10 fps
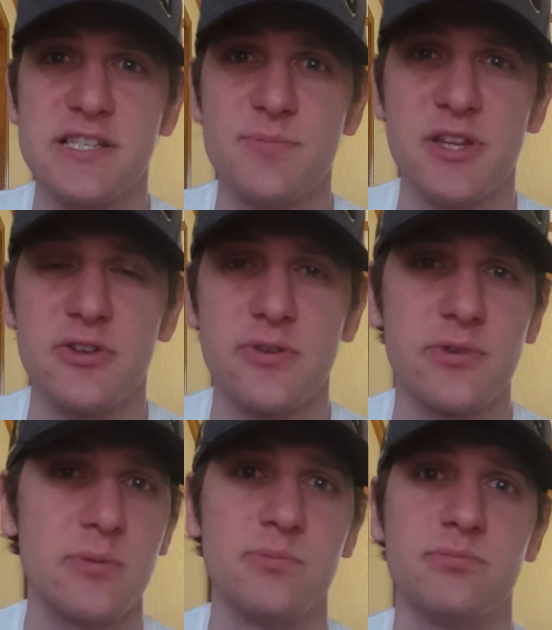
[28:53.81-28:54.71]
He's been there
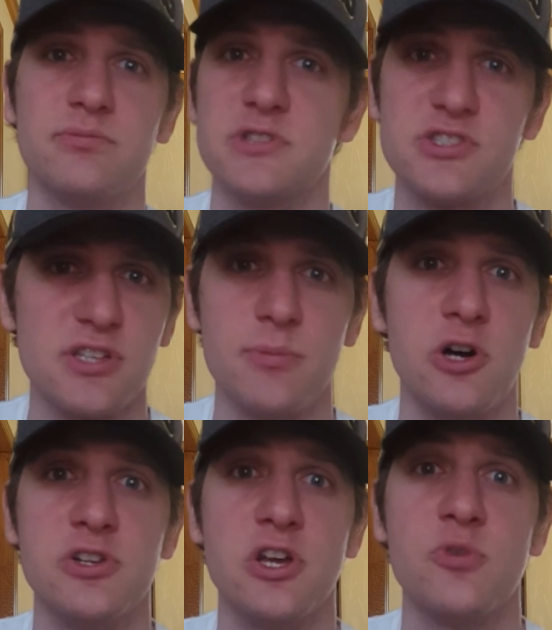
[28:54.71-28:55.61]
from some
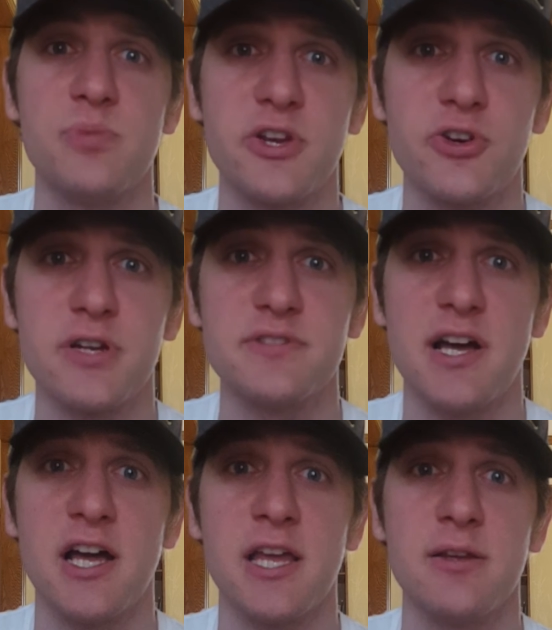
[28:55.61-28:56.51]
unknown period of
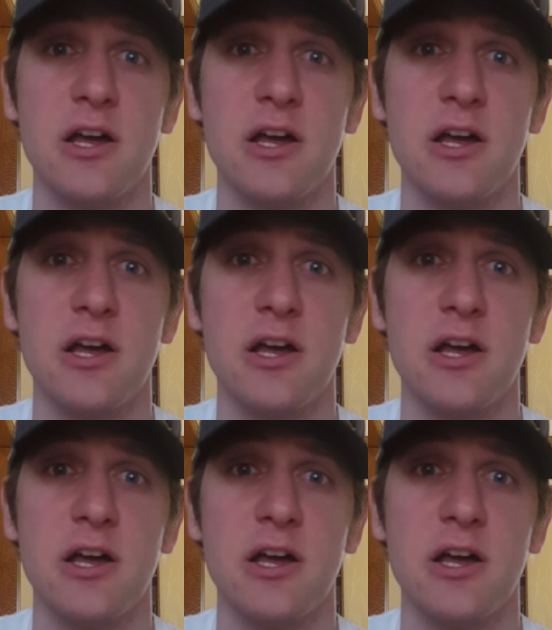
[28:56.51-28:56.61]
time